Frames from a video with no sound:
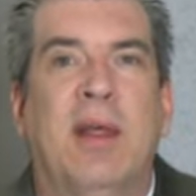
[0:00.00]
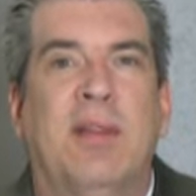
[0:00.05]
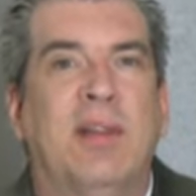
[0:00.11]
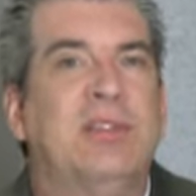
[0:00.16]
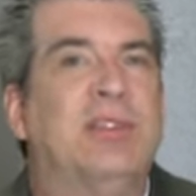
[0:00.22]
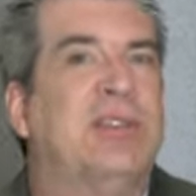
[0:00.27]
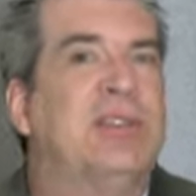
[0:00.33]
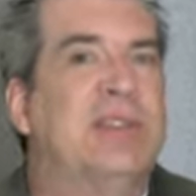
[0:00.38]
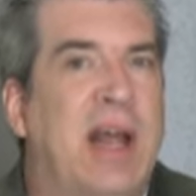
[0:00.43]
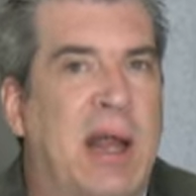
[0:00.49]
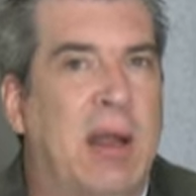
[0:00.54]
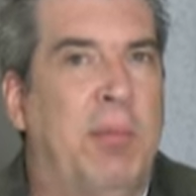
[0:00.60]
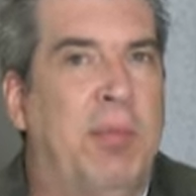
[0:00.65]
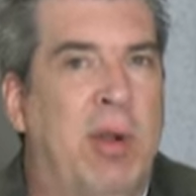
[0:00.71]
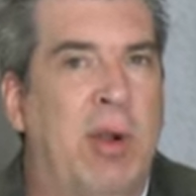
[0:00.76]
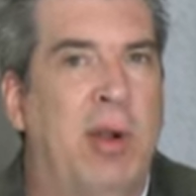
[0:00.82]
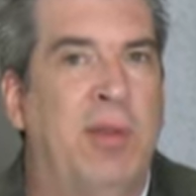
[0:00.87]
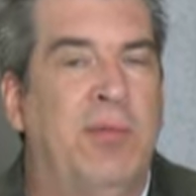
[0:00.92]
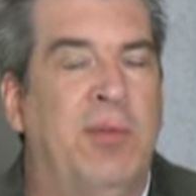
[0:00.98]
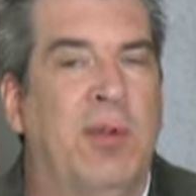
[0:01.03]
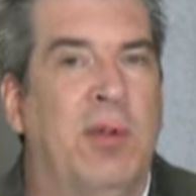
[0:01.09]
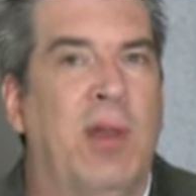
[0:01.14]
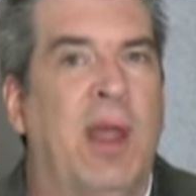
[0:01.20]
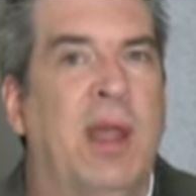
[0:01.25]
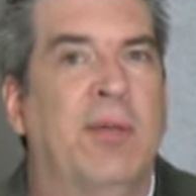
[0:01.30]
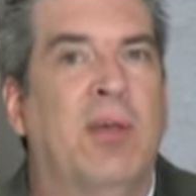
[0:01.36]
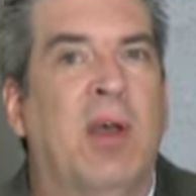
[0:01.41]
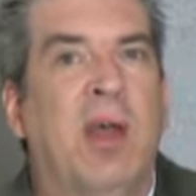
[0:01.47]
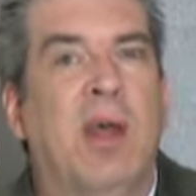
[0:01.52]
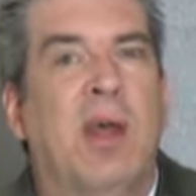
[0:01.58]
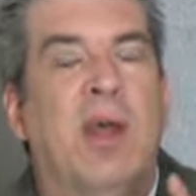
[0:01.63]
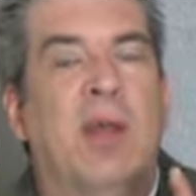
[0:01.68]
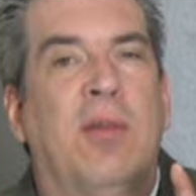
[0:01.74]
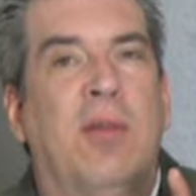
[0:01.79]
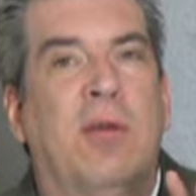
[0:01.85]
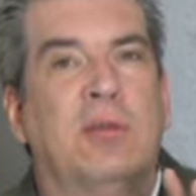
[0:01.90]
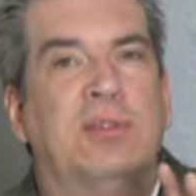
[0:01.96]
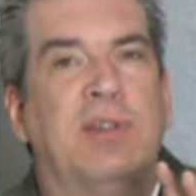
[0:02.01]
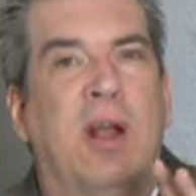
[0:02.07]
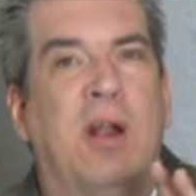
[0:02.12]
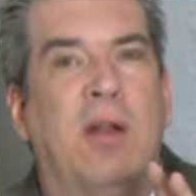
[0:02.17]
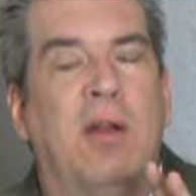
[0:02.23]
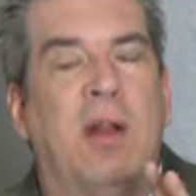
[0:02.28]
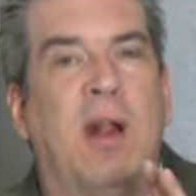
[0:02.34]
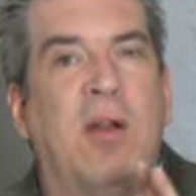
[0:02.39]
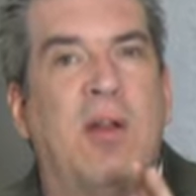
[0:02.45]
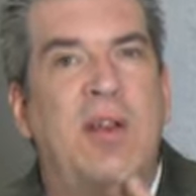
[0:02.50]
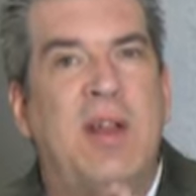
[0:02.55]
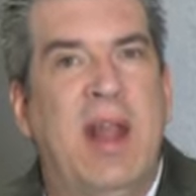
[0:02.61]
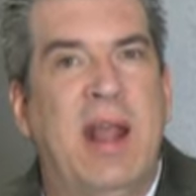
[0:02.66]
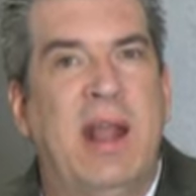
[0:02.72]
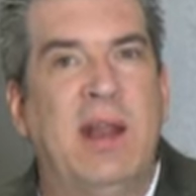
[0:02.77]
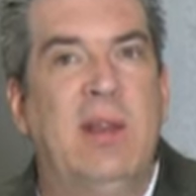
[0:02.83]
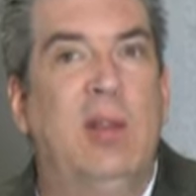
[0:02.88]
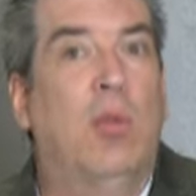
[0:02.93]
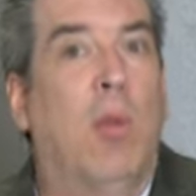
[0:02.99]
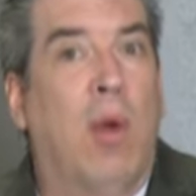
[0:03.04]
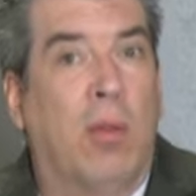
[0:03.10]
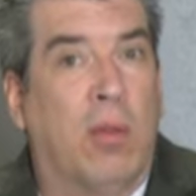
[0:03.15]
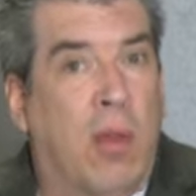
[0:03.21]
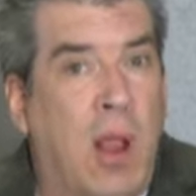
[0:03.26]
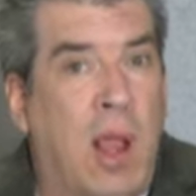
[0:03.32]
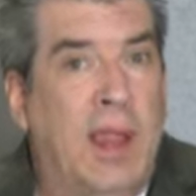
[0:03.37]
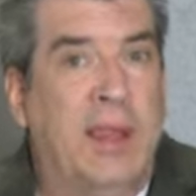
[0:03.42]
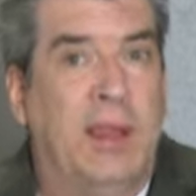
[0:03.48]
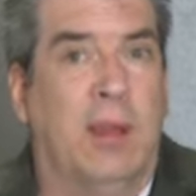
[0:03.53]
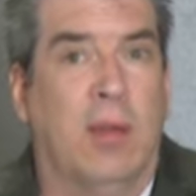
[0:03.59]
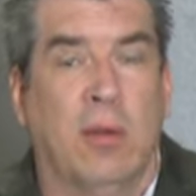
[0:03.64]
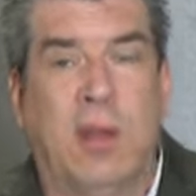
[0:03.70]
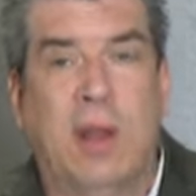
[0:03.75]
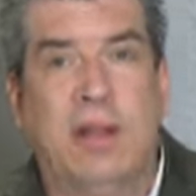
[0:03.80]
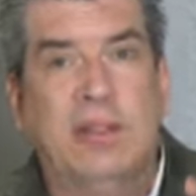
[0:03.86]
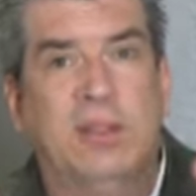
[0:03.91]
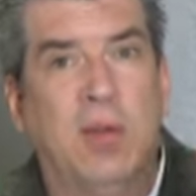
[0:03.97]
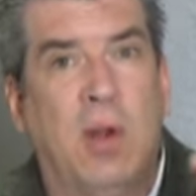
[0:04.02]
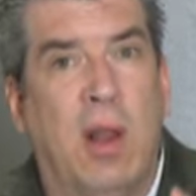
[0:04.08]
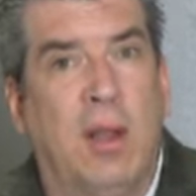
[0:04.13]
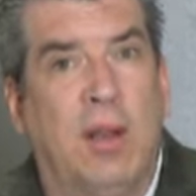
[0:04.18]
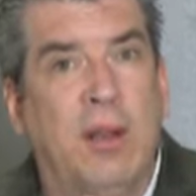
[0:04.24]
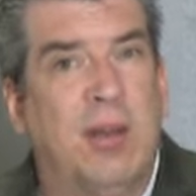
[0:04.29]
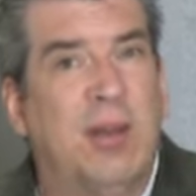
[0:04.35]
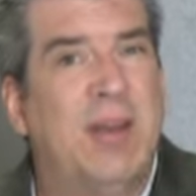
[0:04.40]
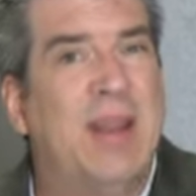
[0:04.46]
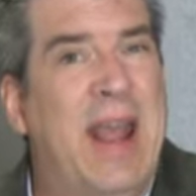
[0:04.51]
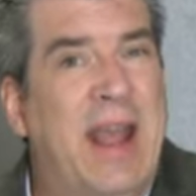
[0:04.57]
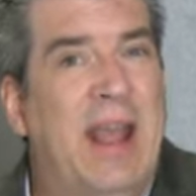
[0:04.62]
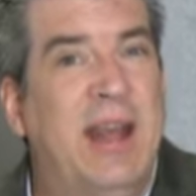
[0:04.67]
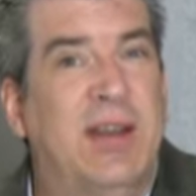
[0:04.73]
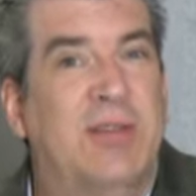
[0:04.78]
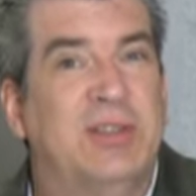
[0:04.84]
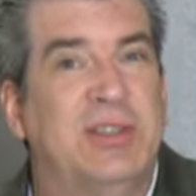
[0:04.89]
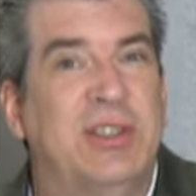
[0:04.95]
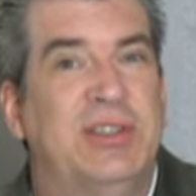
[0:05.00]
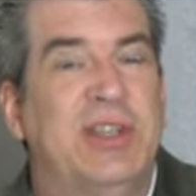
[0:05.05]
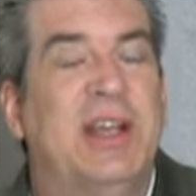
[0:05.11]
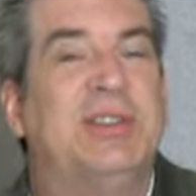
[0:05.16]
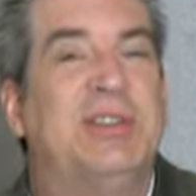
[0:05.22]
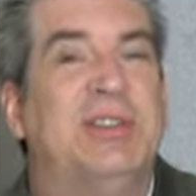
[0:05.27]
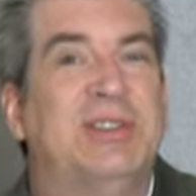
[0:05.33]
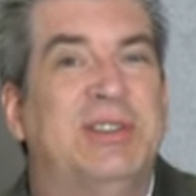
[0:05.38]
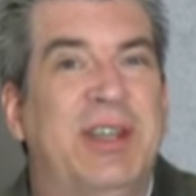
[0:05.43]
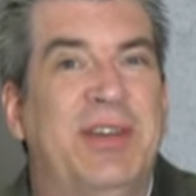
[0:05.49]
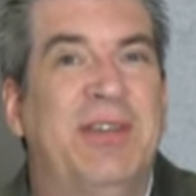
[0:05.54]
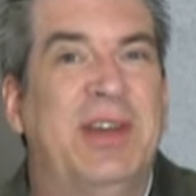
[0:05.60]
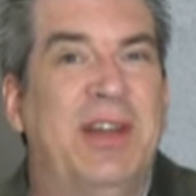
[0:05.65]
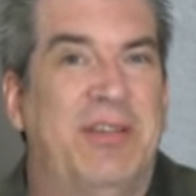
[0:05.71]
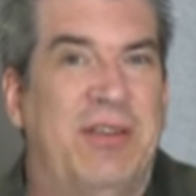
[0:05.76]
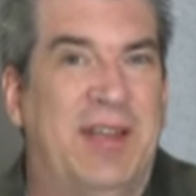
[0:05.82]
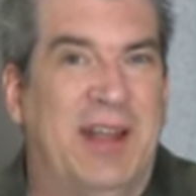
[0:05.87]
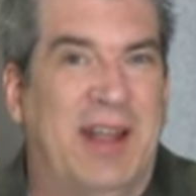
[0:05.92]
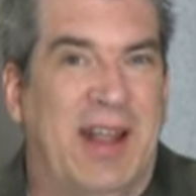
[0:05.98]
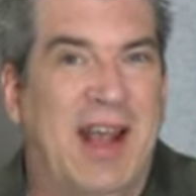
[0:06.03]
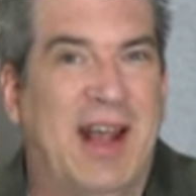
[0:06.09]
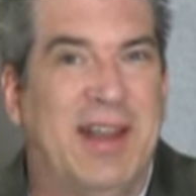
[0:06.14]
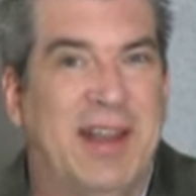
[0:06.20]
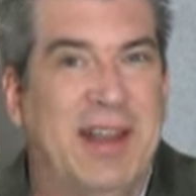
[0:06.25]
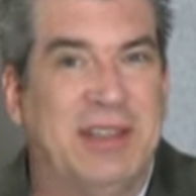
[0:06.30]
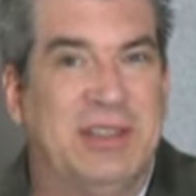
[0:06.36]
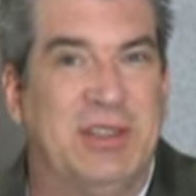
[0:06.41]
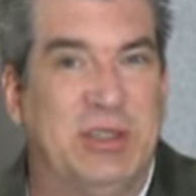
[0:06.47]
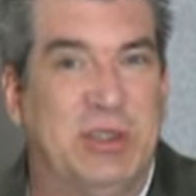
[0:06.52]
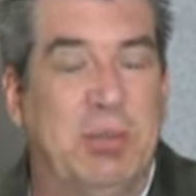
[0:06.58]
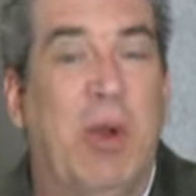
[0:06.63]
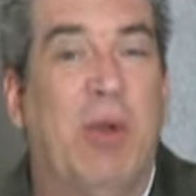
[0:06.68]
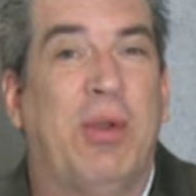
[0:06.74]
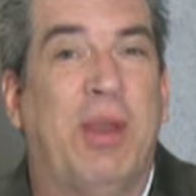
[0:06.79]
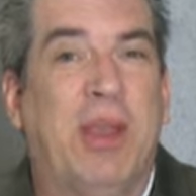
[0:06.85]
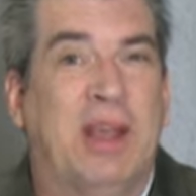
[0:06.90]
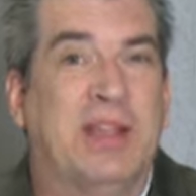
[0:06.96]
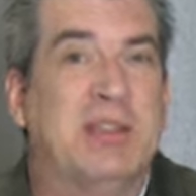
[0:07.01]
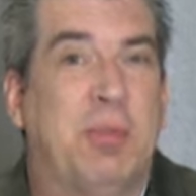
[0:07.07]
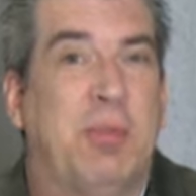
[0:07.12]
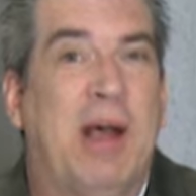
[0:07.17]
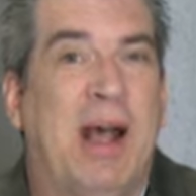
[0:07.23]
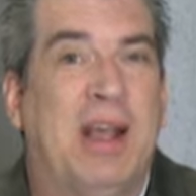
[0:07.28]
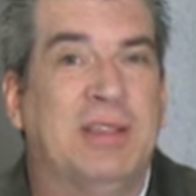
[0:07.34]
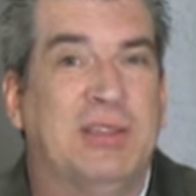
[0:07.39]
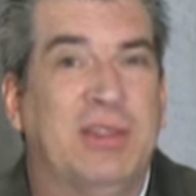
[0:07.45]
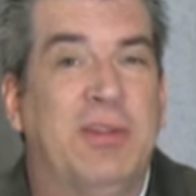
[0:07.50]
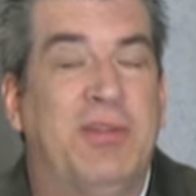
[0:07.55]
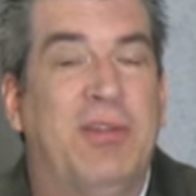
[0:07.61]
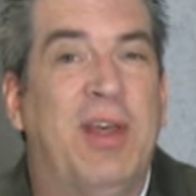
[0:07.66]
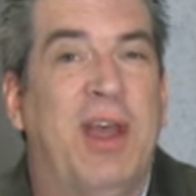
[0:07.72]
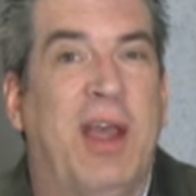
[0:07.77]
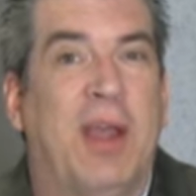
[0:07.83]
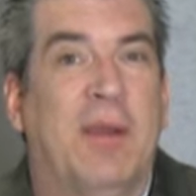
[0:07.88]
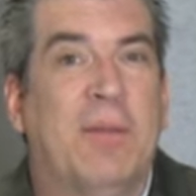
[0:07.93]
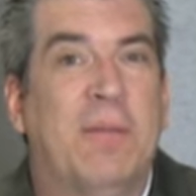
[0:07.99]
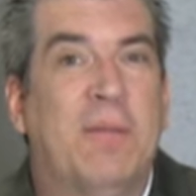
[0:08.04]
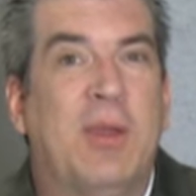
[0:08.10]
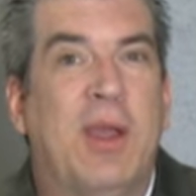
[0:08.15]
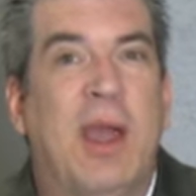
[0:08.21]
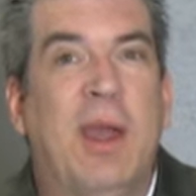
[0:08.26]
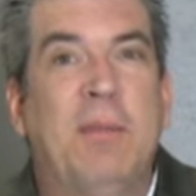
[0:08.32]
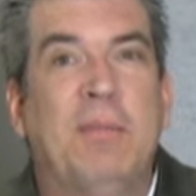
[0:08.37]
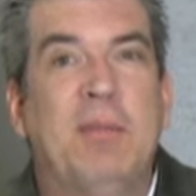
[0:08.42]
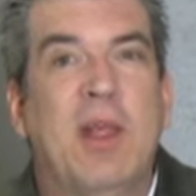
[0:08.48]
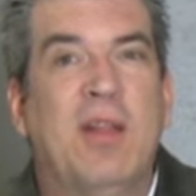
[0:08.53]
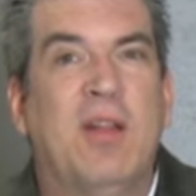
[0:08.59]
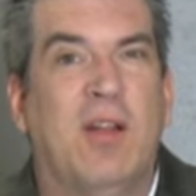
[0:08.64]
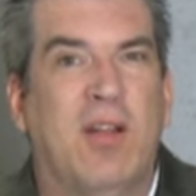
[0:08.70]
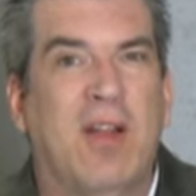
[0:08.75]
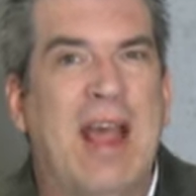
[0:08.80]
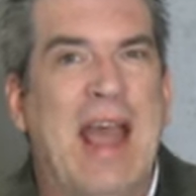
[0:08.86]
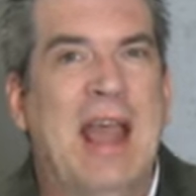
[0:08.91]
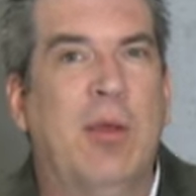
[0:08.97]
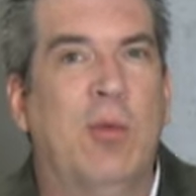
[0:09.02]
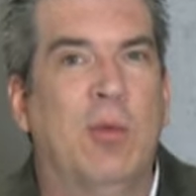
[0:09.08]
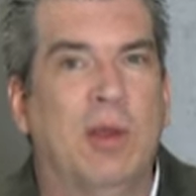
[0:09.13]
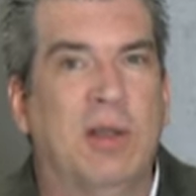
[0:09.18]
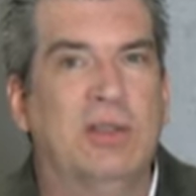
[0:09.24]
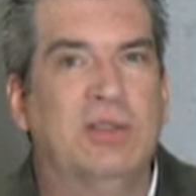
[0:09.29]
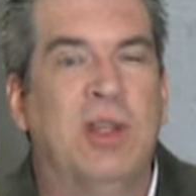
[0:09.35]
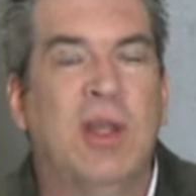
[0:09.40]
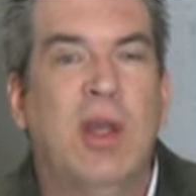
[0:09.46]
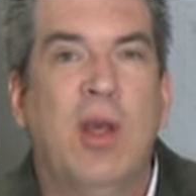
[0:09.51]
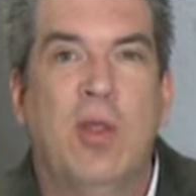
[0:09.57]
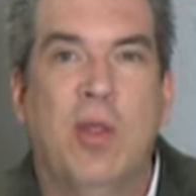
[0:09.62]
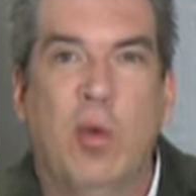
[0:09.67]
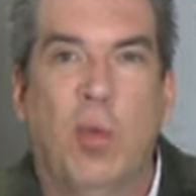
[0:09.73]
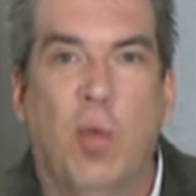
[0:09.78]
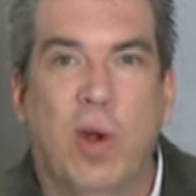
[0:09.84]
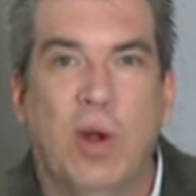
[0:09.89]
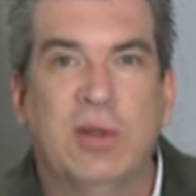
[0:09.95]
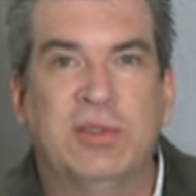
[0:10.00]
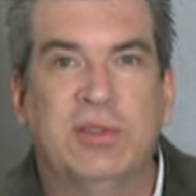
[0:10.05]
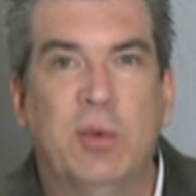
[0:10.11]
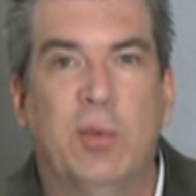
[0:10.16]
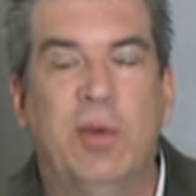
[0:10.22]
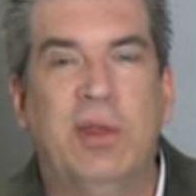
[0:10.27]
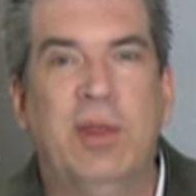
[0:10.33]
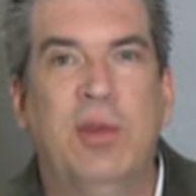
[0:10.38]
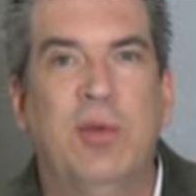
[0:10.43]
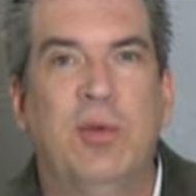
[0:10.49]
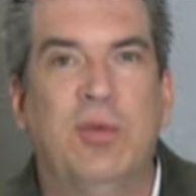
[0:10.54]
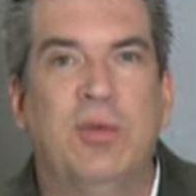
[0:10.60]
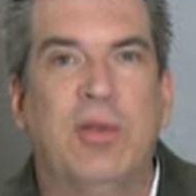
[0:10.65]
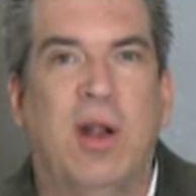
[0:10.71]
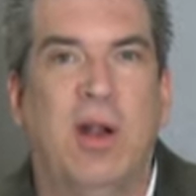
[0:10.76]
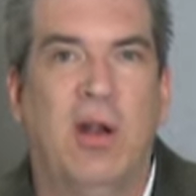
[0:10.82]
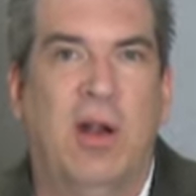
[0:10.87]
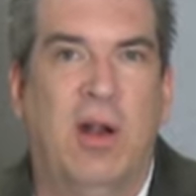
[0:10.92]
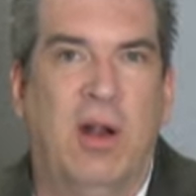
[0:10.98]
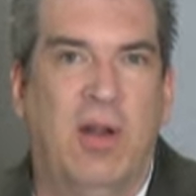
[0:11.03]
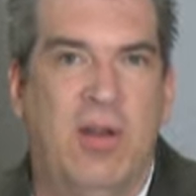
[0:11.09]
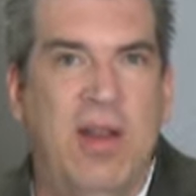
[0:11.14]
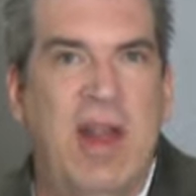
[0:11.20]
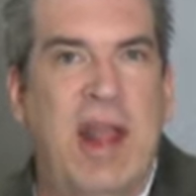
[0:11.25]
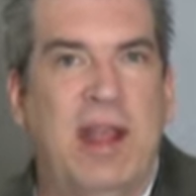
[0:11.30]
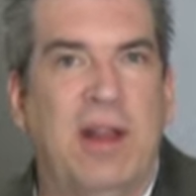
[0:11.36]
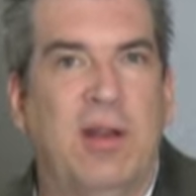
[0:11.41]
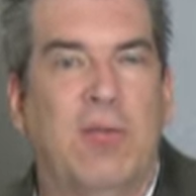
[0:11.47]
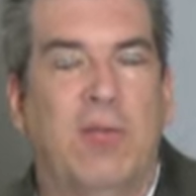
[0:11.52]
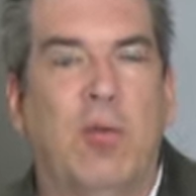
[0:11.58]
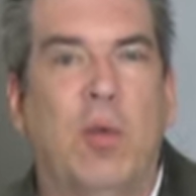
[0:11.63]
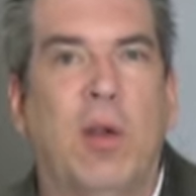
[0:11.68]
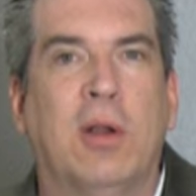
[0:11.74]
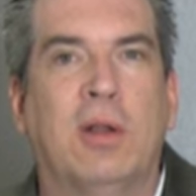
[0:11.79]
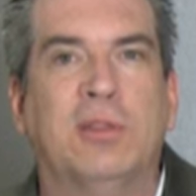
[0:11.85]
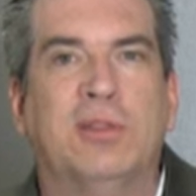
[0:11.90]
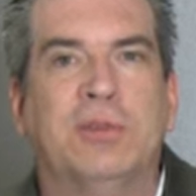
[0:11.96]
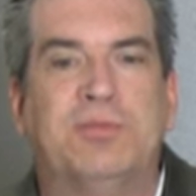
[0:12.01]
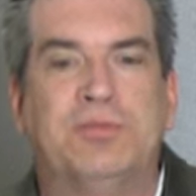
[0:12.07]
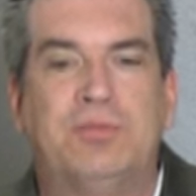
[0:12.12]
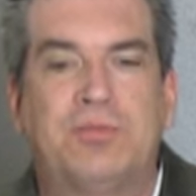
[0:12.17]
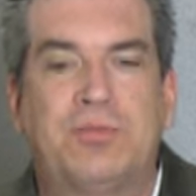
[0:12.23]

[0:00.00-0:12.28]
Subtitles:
This is not a part of your life. Those are you won't like. Okay, these are all negative suggestions, even if in the context of smoking, it's a positive thing. Okay, the language, the words that we use are negative words.